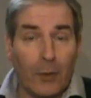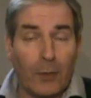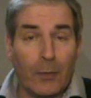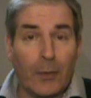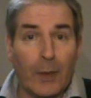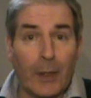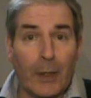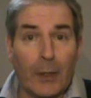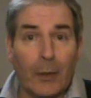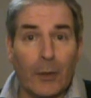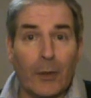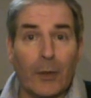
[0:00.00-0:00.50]

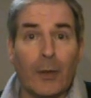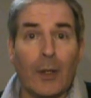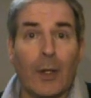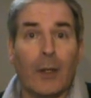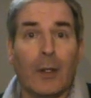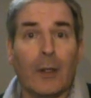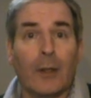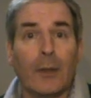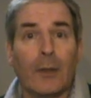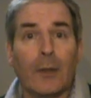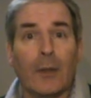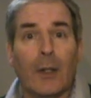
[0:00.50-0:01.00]
very good
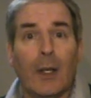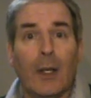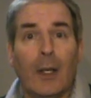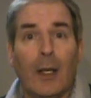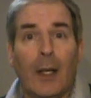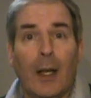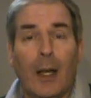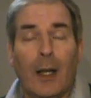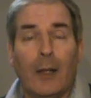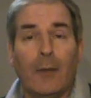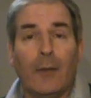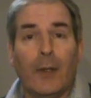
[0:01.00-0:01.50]
songs,
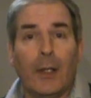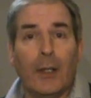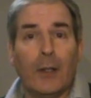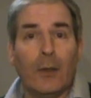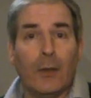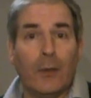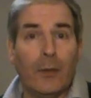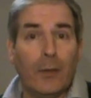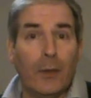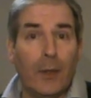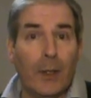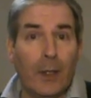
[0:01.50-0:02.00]
and very
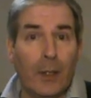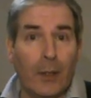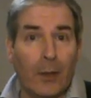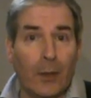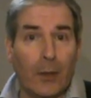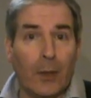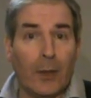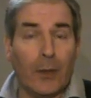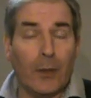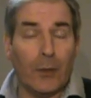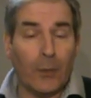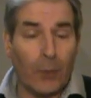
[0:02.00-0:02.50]
good
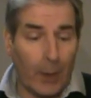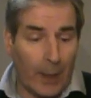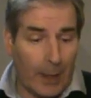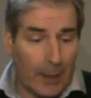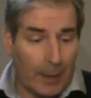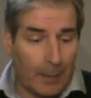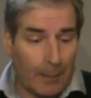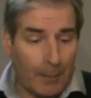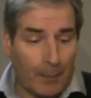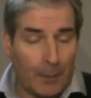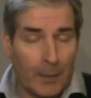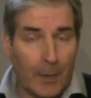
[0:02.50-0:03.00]
video as
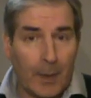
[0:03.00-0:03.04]
well.